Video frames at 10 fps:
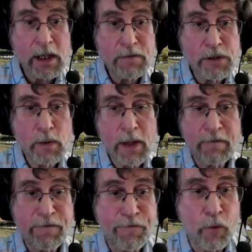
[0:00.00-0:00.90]
gives you a
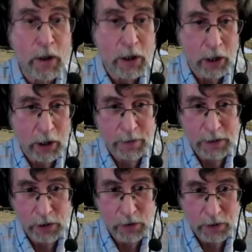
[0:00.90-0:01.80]

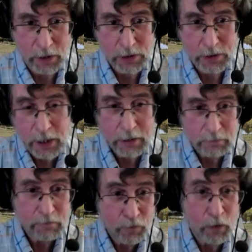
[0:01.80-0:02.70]
4-carbon unit. It's got
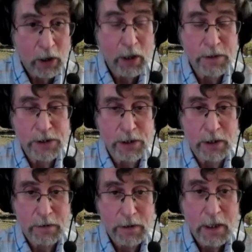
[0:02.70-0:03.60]
4 carbons in it.
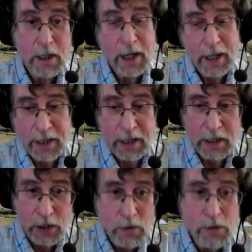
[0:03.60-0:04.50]
And that
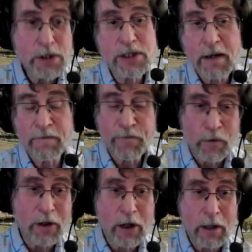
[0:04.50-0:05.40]
uses that
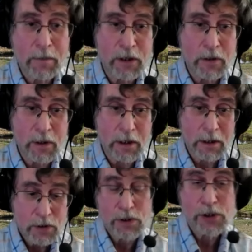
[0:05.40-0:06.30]
4-carbon unit
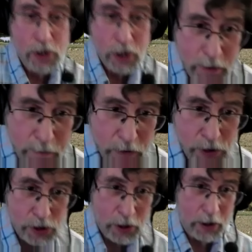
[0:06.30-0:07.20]
to
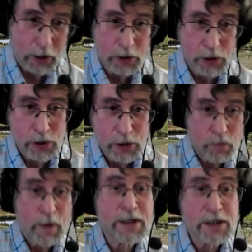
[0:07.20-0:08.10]
turbocharge the
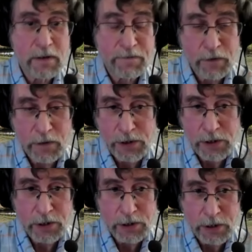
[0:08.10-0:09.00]
rest of the
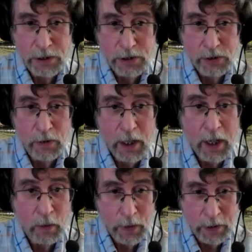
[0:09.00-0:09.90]
photosynthesis during
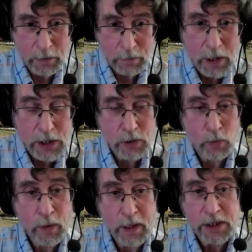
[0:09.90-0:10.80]
hot weather. So
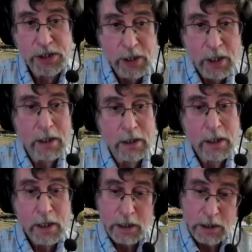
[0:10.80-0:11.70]
what it has done
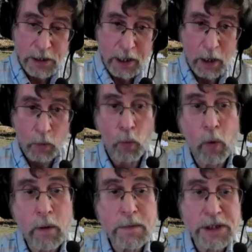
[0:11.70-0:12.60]
is that a
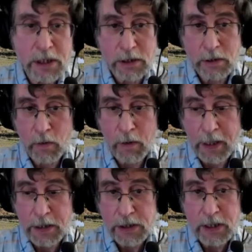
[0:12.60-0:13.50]
warm season
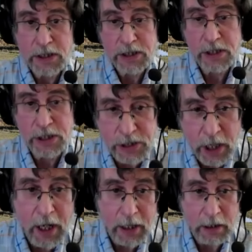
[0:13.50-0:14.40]
grass is
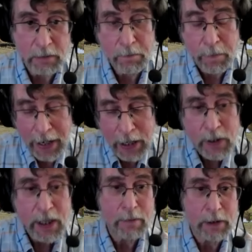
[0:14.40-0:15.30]
designed
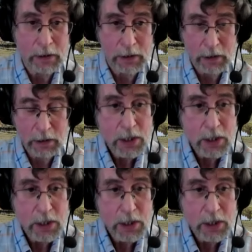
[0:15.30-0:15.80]
biochemically